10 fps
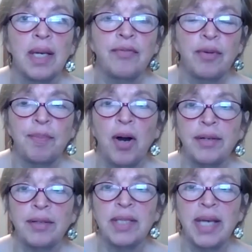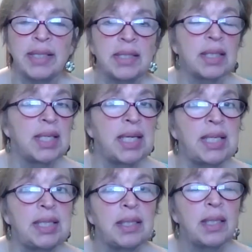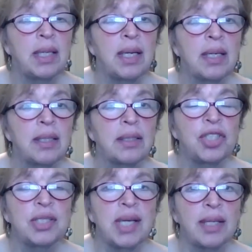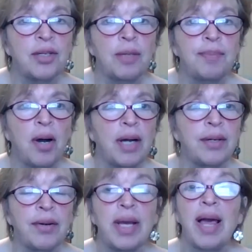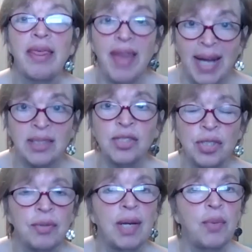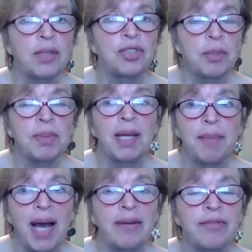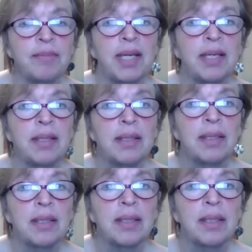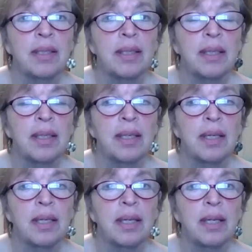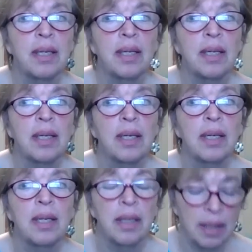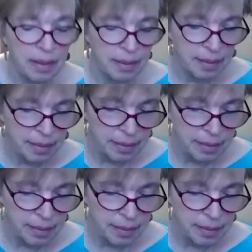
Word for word: If her partner takes the lead, she's telling her partner, that's a suit I want you to play back for me. Did you play the nine or the two?